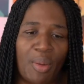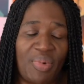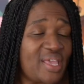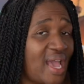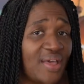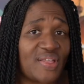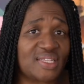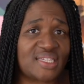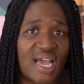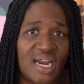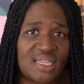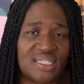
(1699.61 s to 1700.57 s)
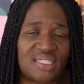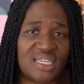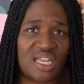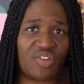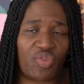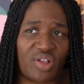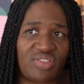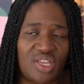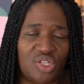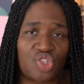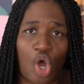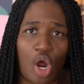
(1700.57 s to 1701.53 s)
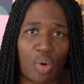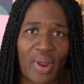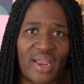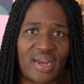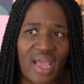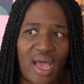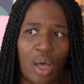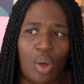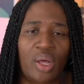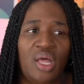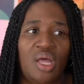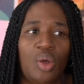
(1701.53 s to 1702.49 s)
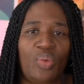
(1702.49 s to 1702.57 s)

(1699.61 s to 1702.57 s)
But yeah, that's kind of the state of where things are right now.